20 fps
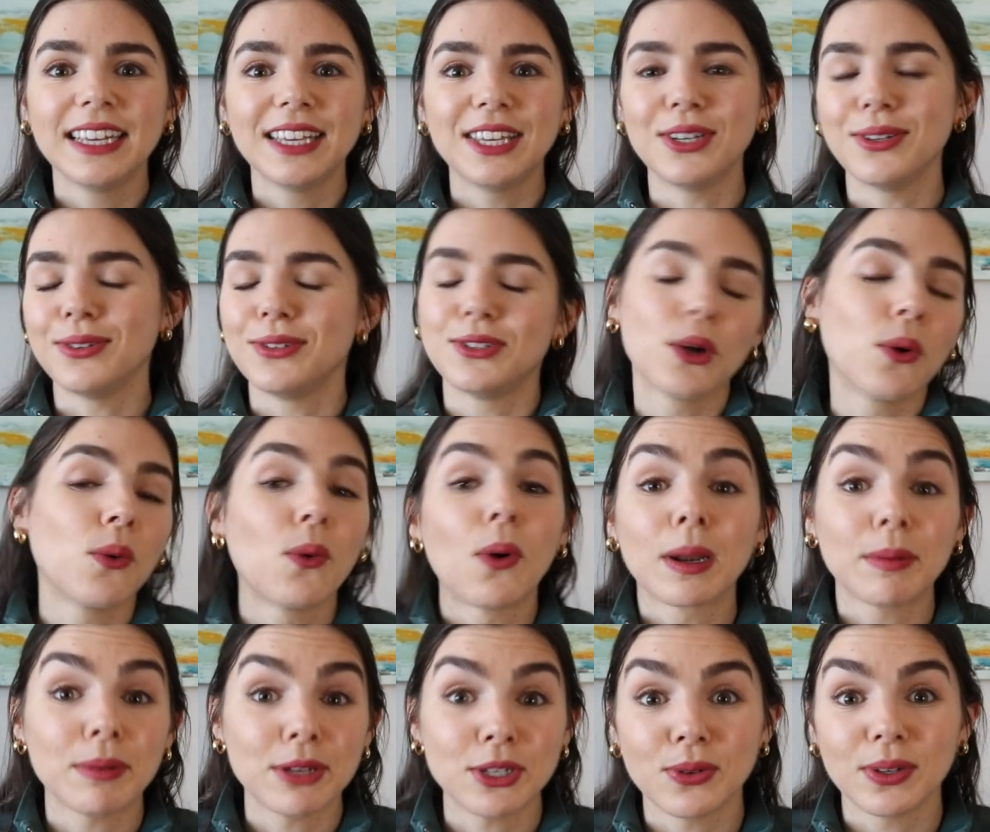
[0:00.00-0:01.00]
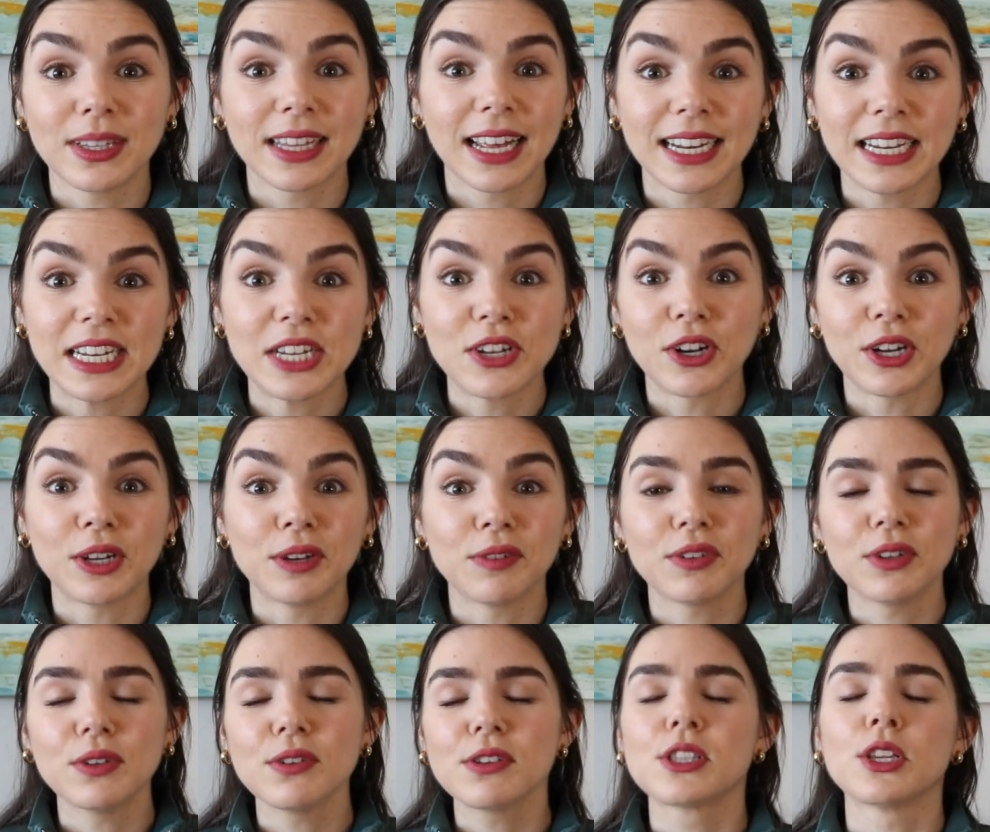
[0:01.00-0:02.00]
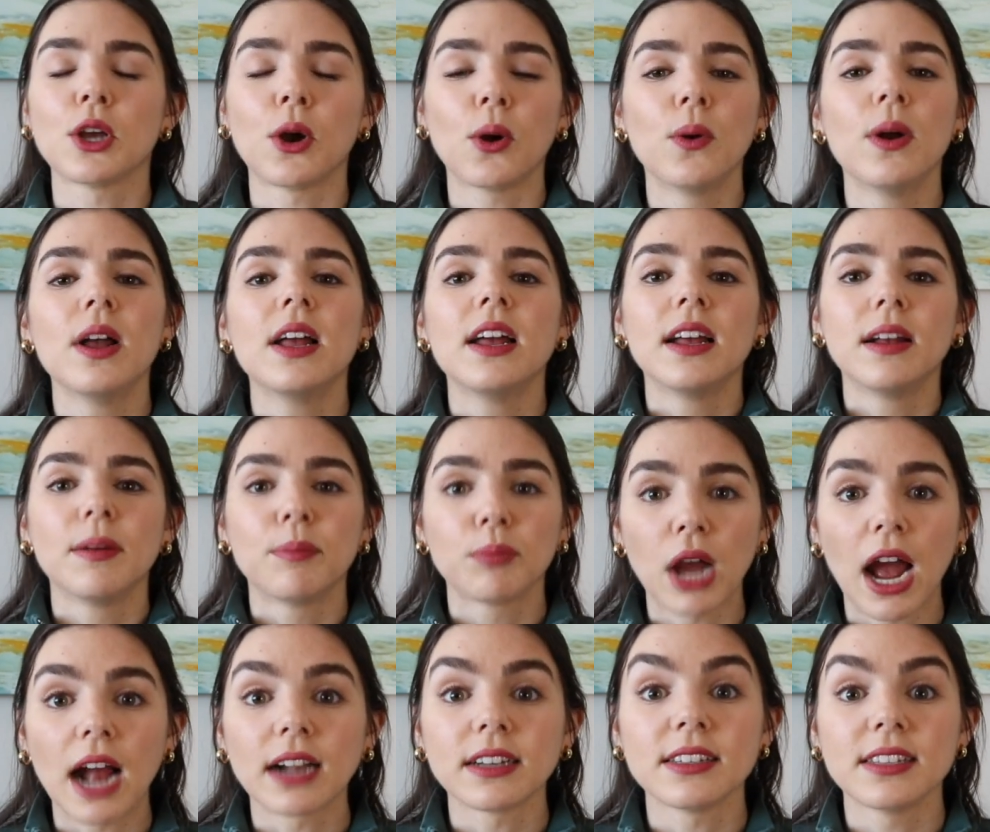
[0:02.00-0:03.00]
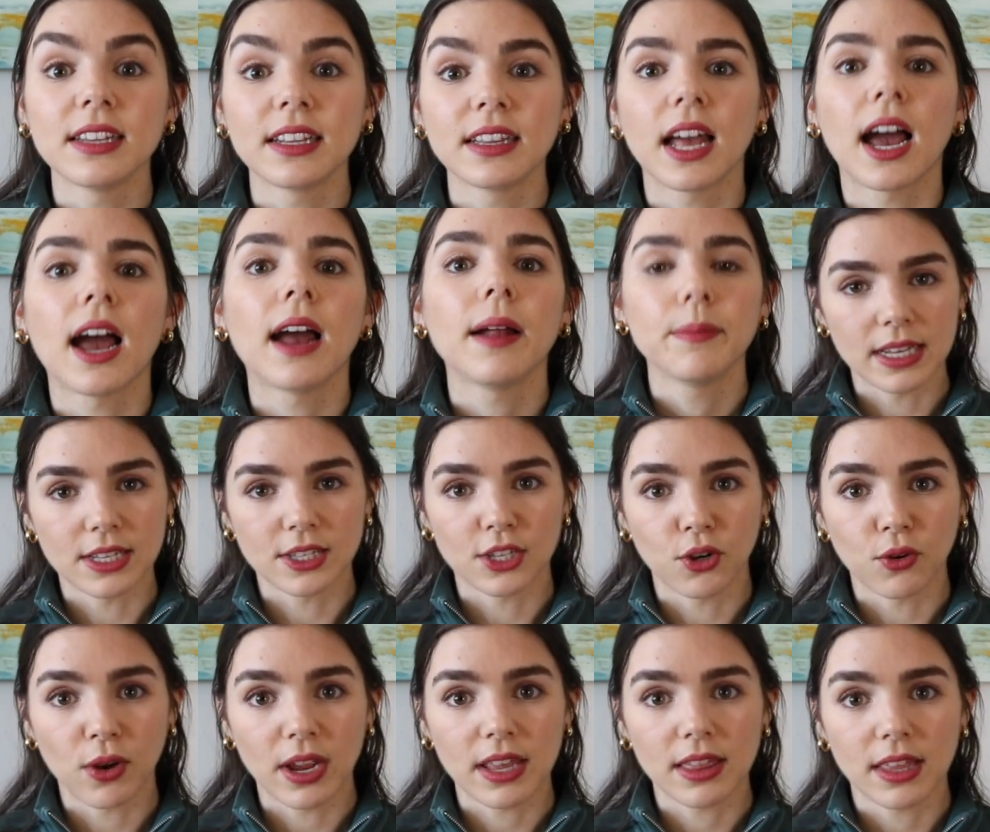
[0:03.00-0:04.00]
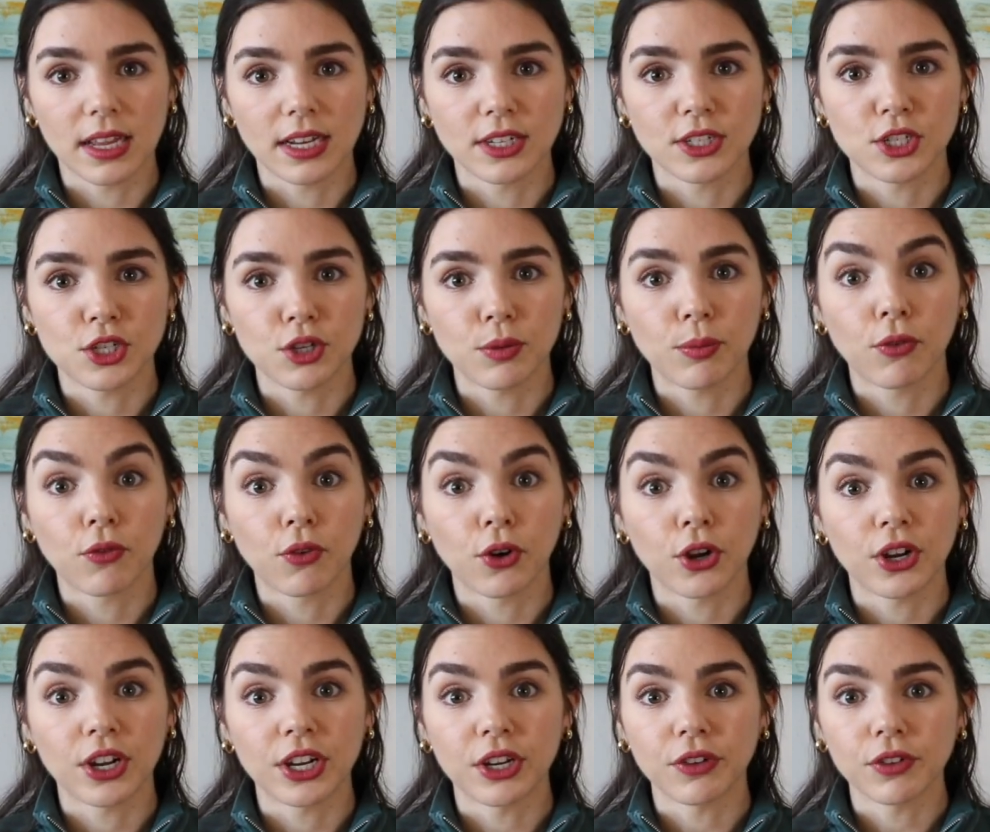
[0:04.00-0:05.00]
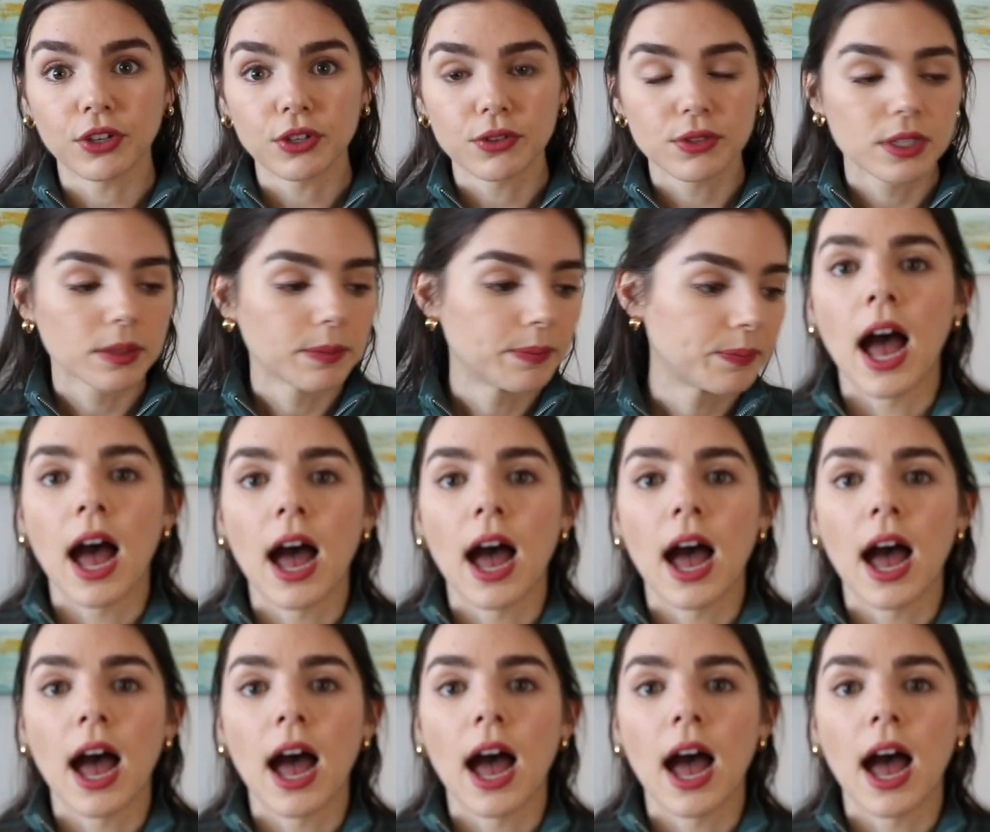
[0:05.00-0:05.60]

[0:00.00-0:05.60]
you don't want to be doing that in your interviews, so practicing that is a great thing to do before your interviews.